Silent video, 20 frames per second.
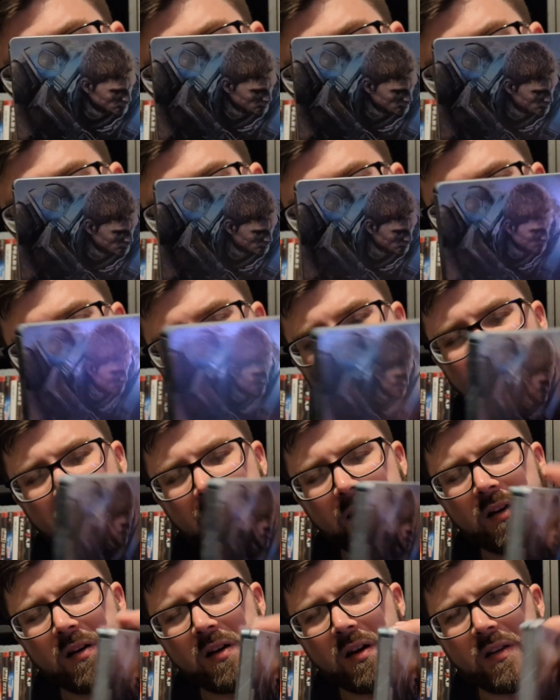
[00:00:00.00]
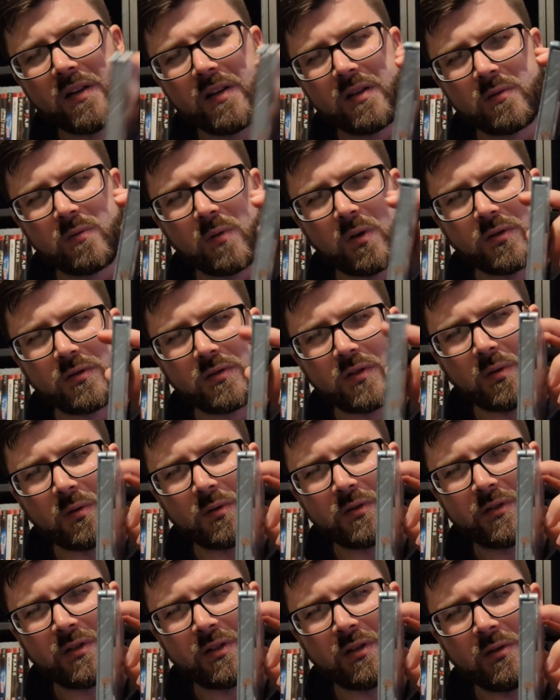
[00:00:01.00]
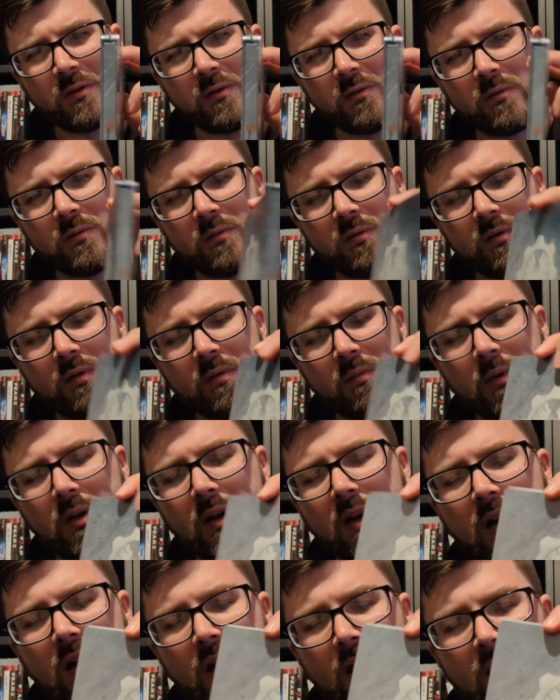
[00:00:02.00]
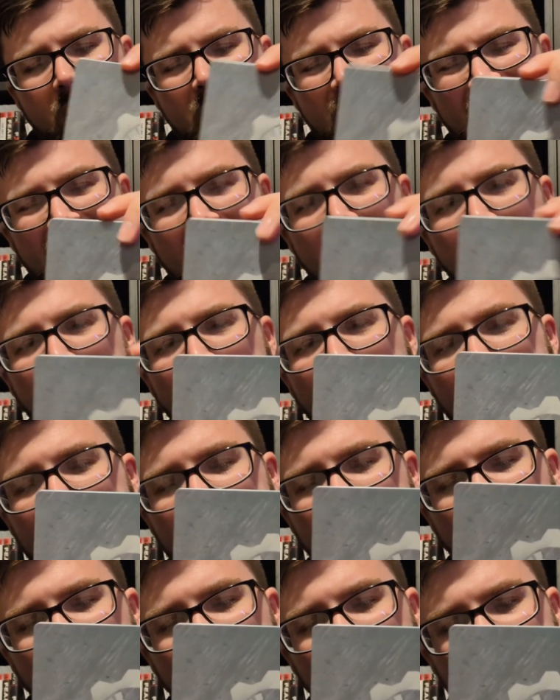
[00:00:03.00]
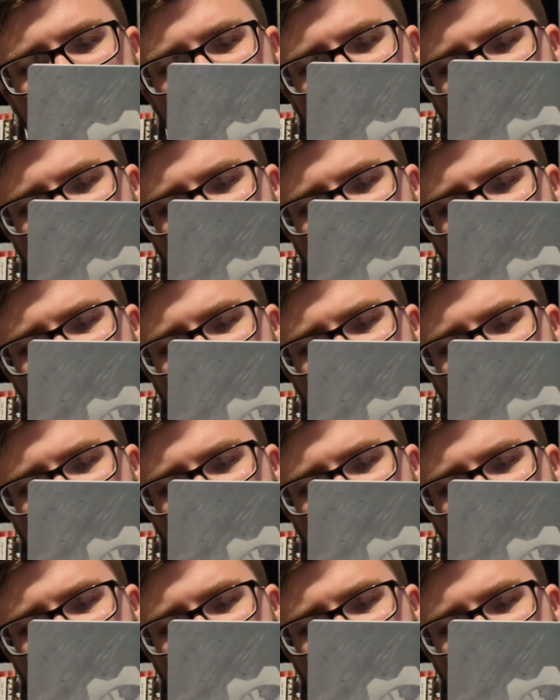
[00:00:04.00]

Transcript: I think I got this whilst I was still Team Xbox,